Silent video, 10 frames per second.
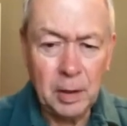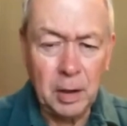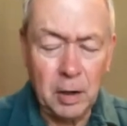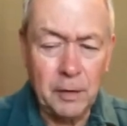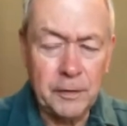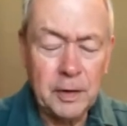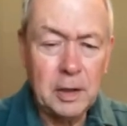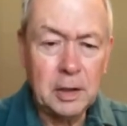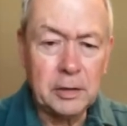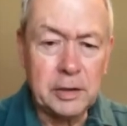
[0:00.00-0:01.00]
of
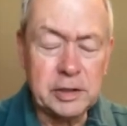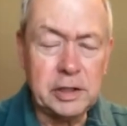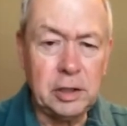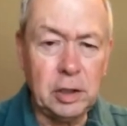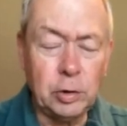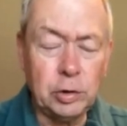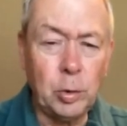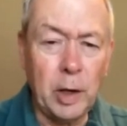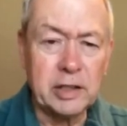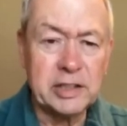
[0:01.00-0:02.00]
the CEOs who
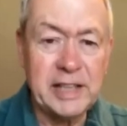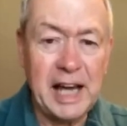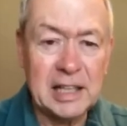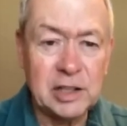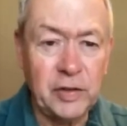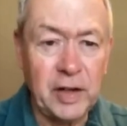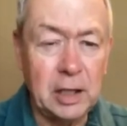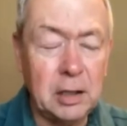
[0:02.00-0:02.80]
are satisfied.